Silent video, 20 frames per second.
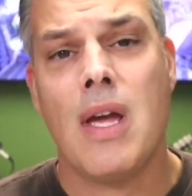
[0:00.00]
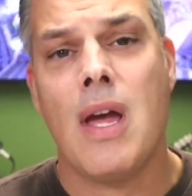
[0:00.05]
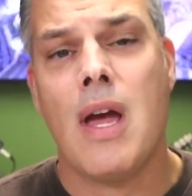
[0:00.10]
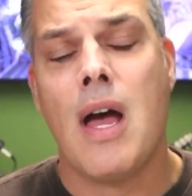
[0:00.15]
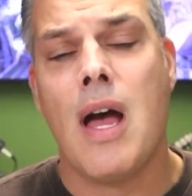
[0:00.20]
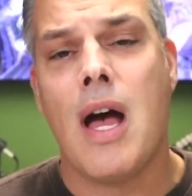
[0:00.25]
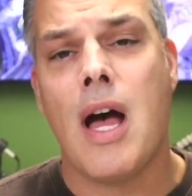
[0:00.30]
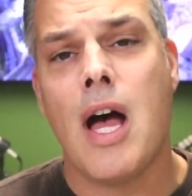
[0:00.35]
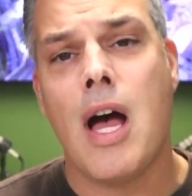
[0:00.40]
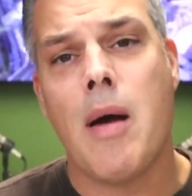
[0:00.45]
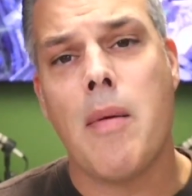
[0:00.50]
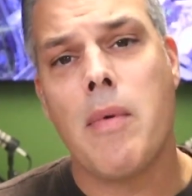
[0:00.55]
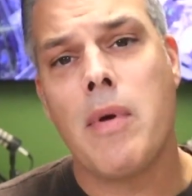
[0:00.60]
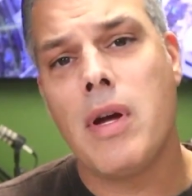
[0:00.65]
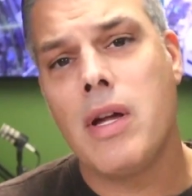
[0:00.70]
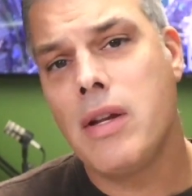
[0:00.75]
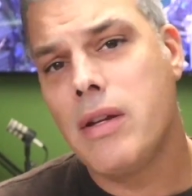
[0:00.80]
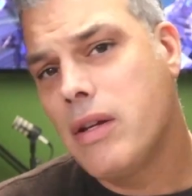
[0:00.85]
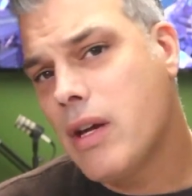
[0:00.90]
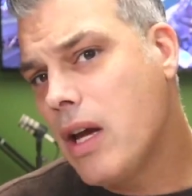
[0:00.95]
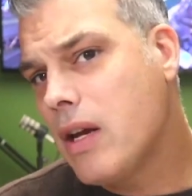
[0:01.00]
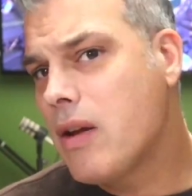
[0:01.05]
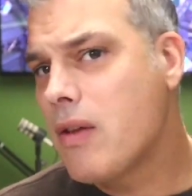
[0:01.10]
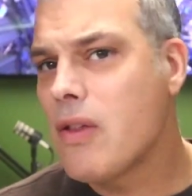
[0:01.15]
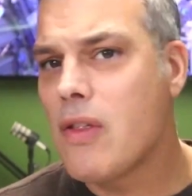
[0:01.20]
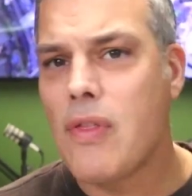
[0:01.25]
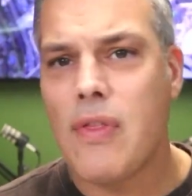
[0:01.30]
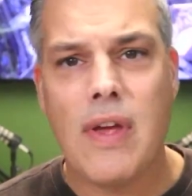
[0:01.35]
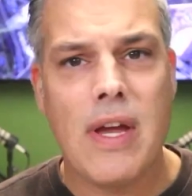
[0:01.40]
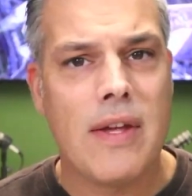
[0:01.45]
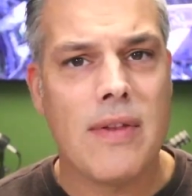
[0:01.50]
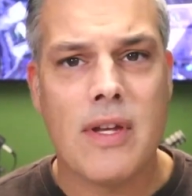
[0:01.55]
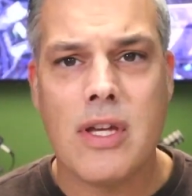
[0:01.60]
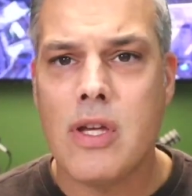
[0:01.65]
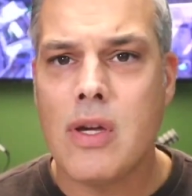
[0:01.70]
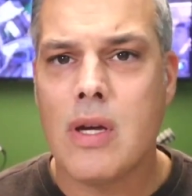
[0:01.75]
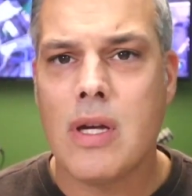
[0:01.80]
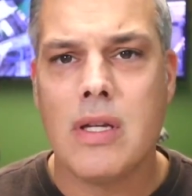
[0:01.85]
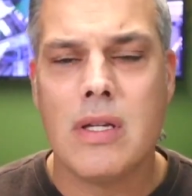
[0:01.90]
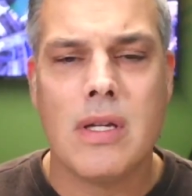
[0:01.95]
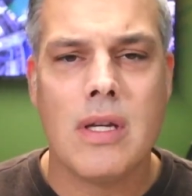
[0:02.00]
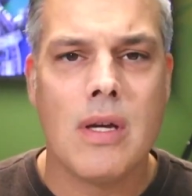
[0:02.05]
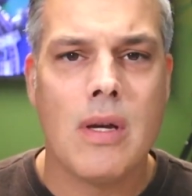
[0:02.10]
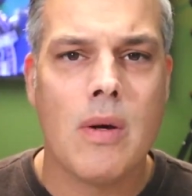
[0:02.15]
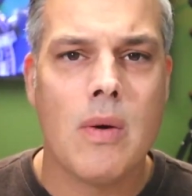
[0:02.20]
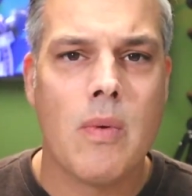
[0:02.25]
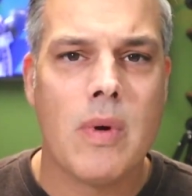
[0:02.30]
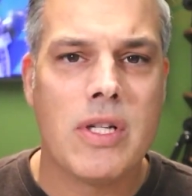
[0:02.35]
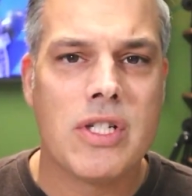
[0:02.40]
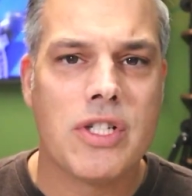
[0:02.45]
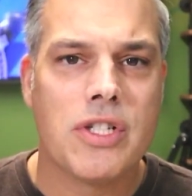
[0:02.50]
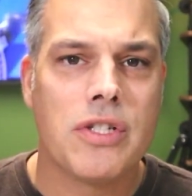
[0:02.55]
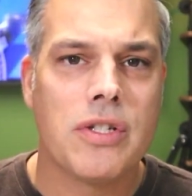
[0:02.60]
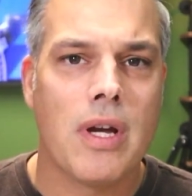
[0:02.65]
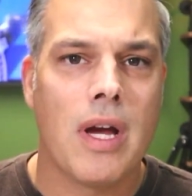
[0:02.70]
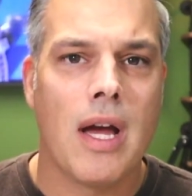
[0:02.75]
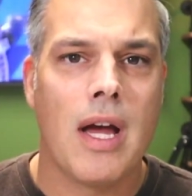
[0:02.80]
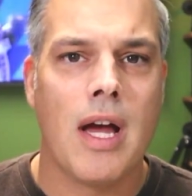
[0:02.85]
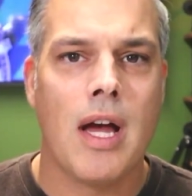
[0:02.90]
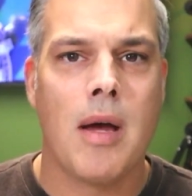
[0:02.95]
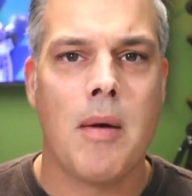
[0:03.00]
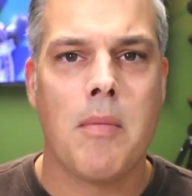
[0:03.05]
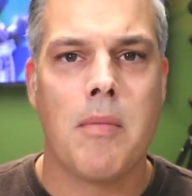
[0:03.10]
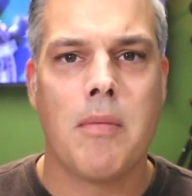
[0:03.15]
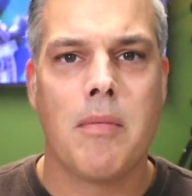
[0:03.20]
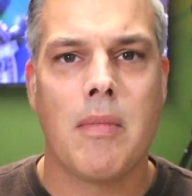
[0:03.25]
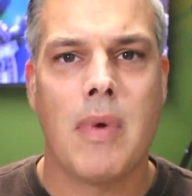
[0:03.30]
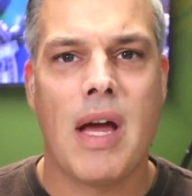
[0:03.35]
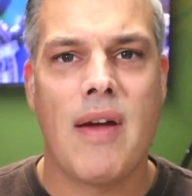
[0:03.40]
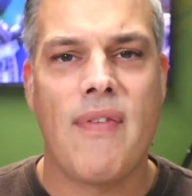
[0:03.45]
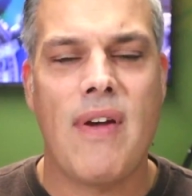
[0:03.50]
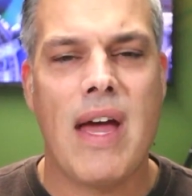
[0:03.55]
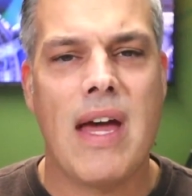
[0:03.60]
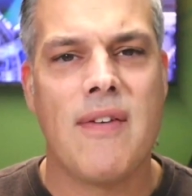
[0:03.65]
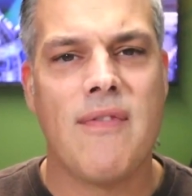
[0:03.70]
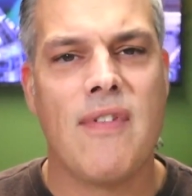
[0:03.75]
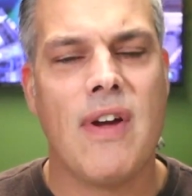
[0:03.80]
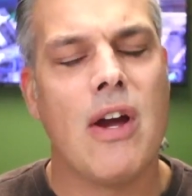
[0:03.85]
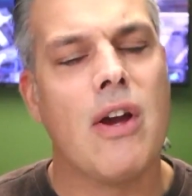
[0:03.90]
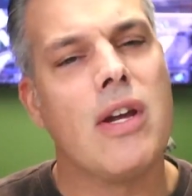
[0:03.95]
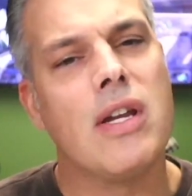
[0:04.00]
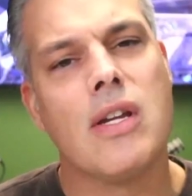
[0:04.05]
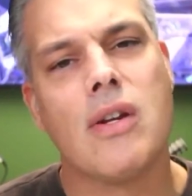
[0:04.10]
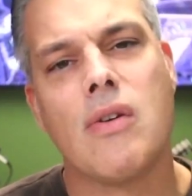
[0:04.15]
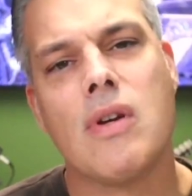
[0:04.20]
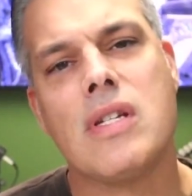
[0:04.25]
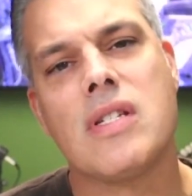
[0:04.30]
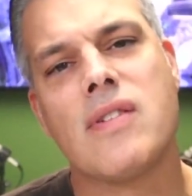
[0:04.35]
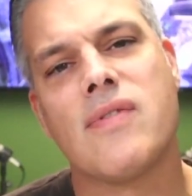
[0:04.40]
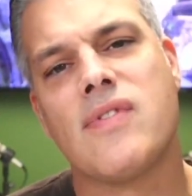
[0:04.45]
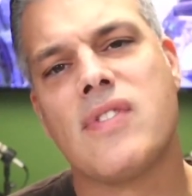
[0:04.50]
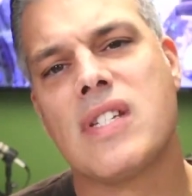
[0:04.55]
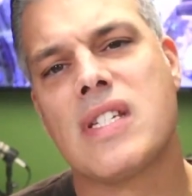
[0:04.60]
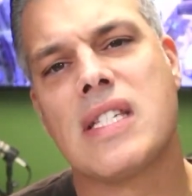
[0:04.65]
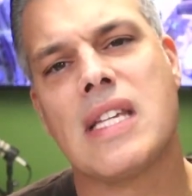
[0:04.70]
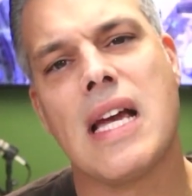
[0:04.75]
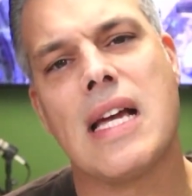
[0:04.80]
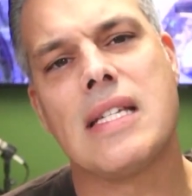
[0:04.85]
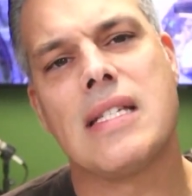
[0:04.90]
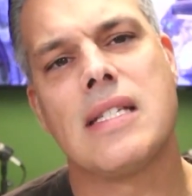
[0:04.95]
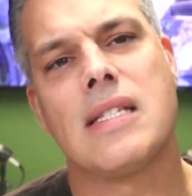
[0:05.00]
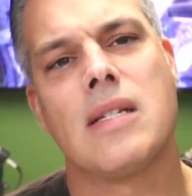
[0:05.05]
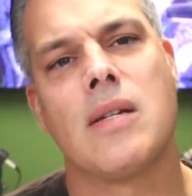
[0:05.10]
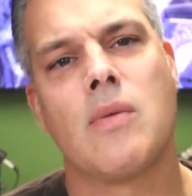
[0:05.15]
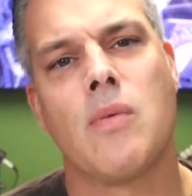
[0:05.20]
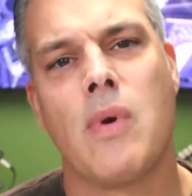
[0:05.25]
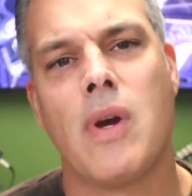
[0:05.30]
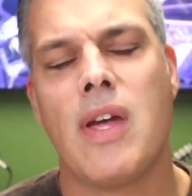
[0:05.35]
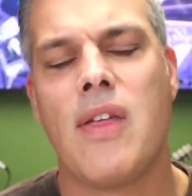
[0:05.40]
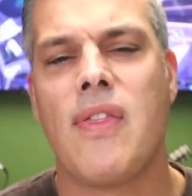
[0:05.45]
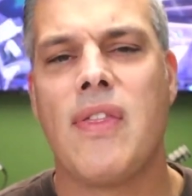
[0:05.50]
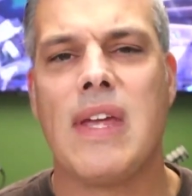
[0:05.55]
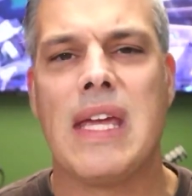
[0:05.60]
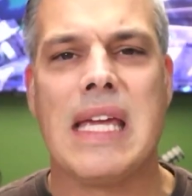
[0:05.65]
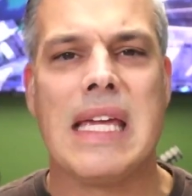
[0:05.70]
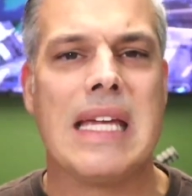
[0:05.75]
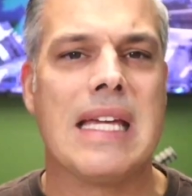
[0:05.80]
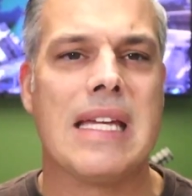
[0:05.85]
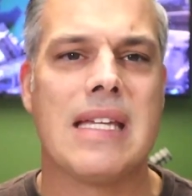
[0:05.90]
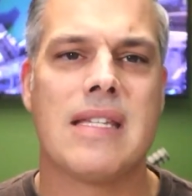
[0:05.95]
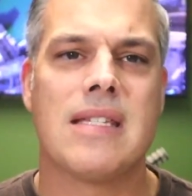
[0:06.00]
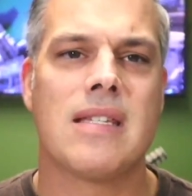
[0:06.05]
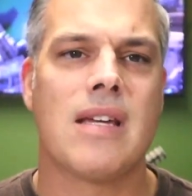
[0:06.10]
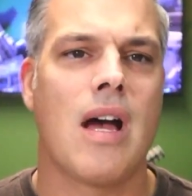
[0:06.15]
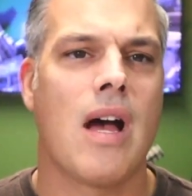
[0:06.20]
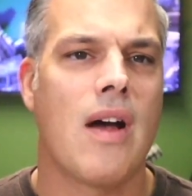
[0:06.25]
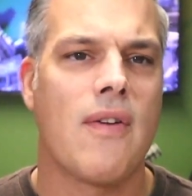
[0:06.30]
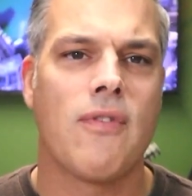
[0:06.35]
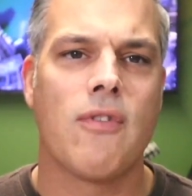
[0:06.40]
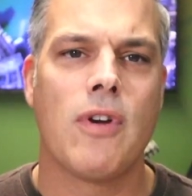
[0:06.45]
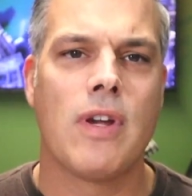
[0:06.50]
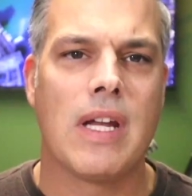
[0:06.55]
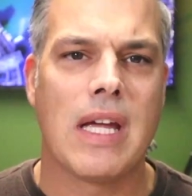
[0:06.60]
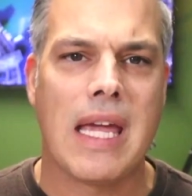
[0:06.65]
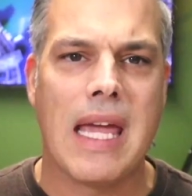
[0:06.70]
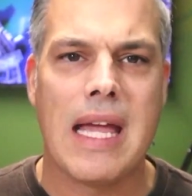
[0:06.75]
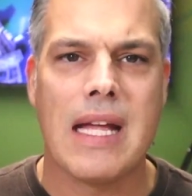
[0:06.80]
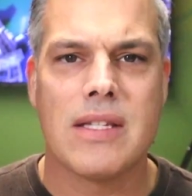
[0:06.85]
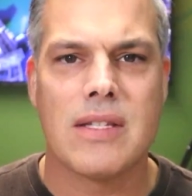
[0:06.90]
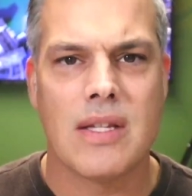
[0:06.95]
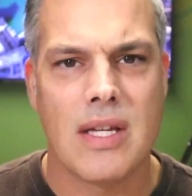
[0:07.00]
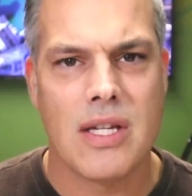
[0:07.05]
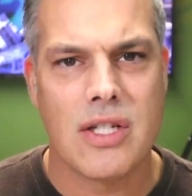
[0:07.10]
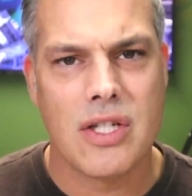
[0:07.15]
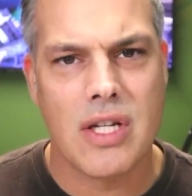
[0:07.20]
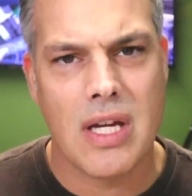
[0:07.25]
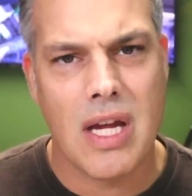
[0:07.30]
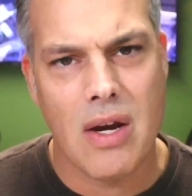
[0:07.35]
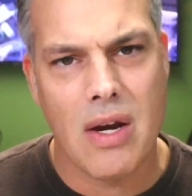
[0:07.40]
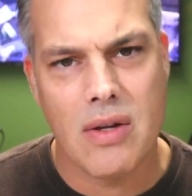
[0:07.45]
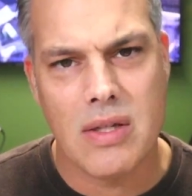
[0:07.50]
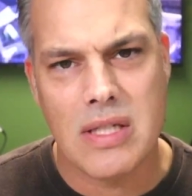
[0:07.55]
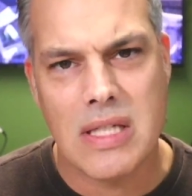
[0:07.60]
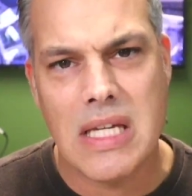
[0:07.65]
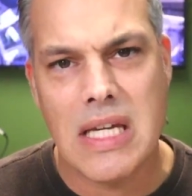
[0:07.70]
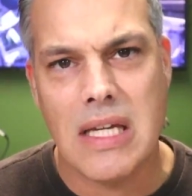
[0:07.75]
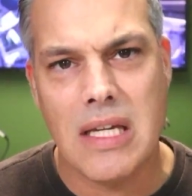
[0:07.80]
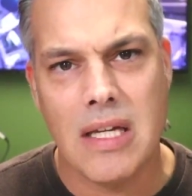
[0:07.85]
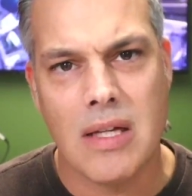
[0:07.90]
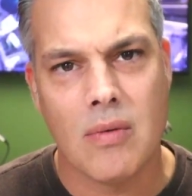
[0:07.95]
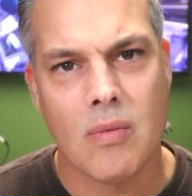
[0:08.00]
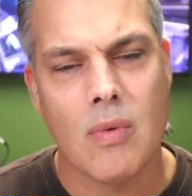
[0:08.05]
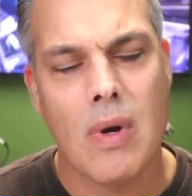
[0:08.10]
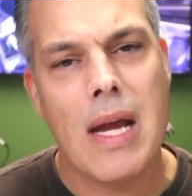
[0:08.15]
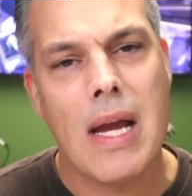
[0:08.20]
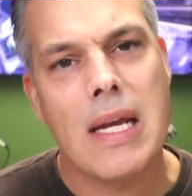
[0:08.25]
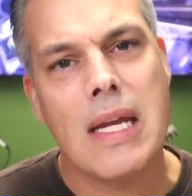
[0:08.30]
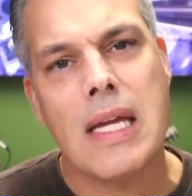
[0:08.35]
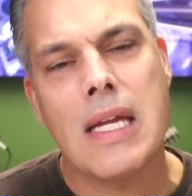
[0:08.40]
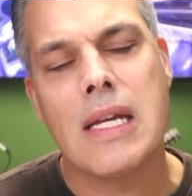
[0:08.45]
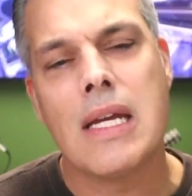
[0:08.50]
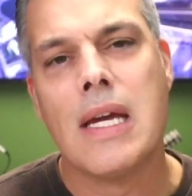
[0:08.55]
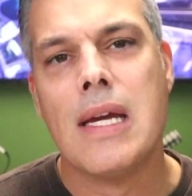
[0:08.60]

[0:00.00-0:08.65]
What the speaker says: another thing that you can do, which I've had varying degrees of success with, is offering a cancellation guarantee in writing.